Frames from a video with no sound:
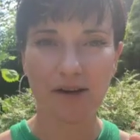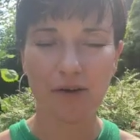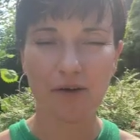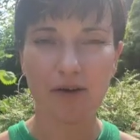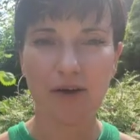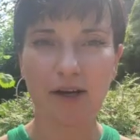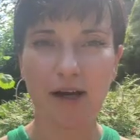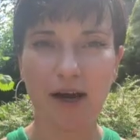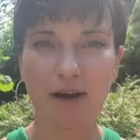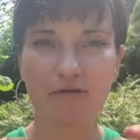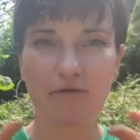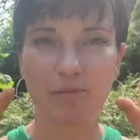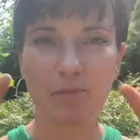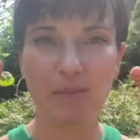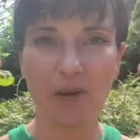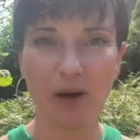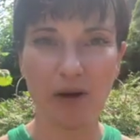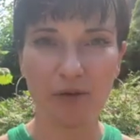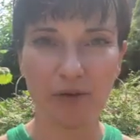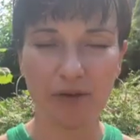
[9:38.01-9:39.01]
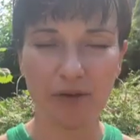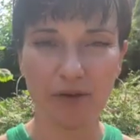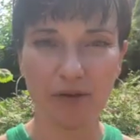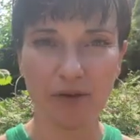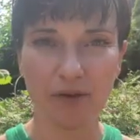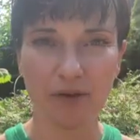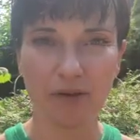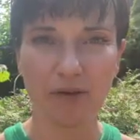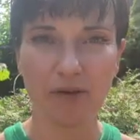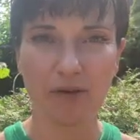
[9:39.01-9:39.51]
You can have both
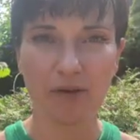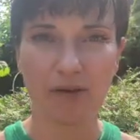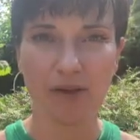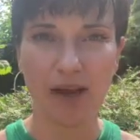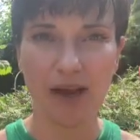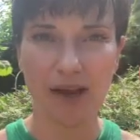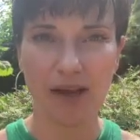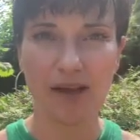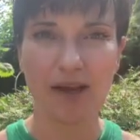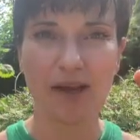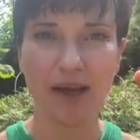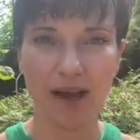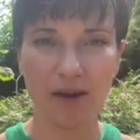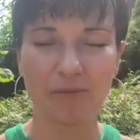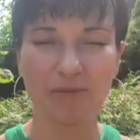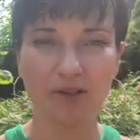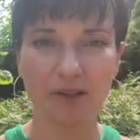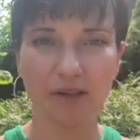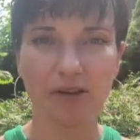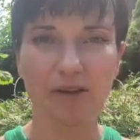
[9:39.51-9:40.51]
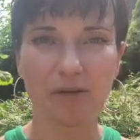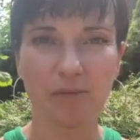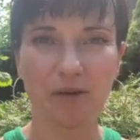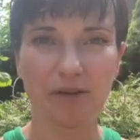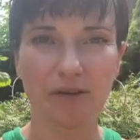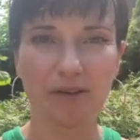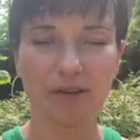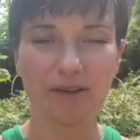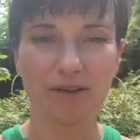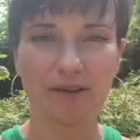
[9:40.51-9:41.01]
in absolute
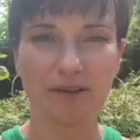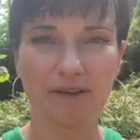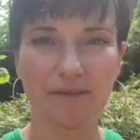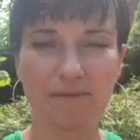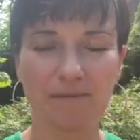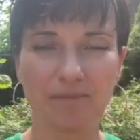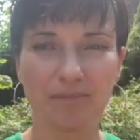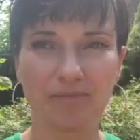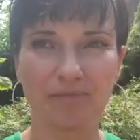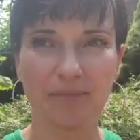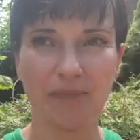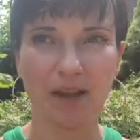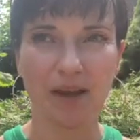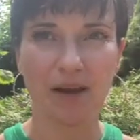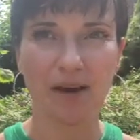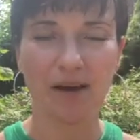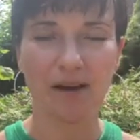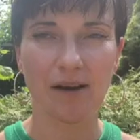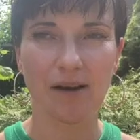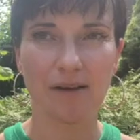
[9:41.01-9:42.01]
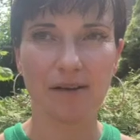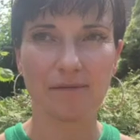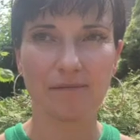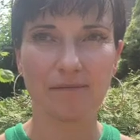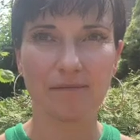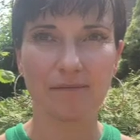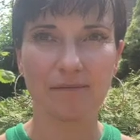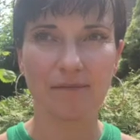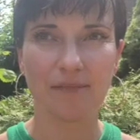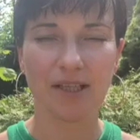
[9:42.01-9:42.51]
abundance,
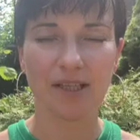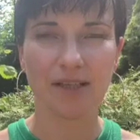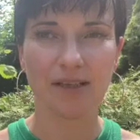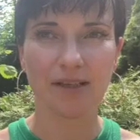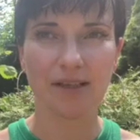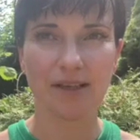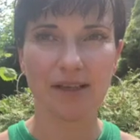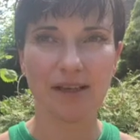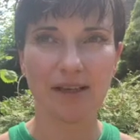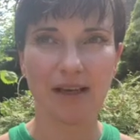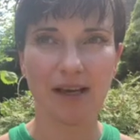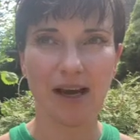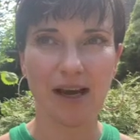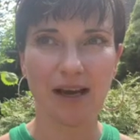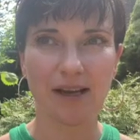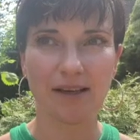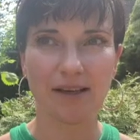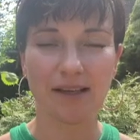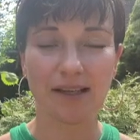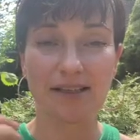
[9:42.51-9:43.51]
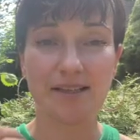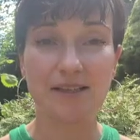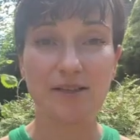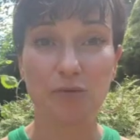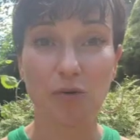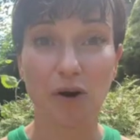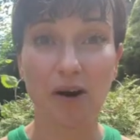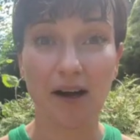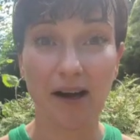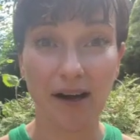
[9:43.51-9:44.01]
and this is
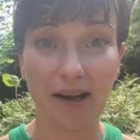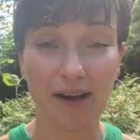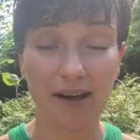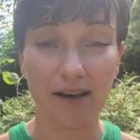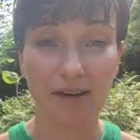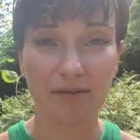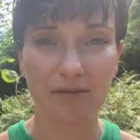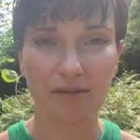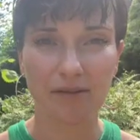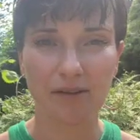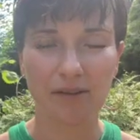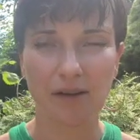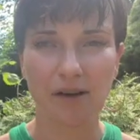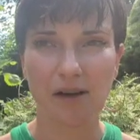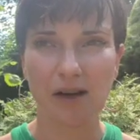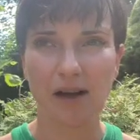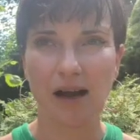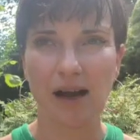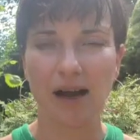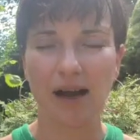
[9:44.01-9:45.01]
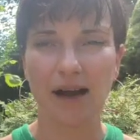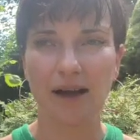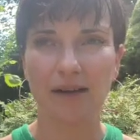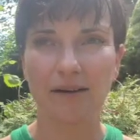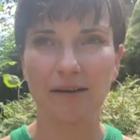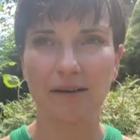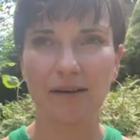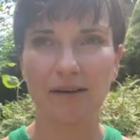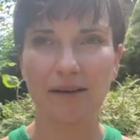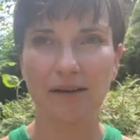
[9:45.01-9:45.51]
what I have,
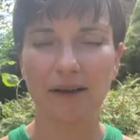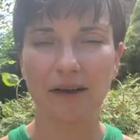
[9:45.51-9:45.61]
and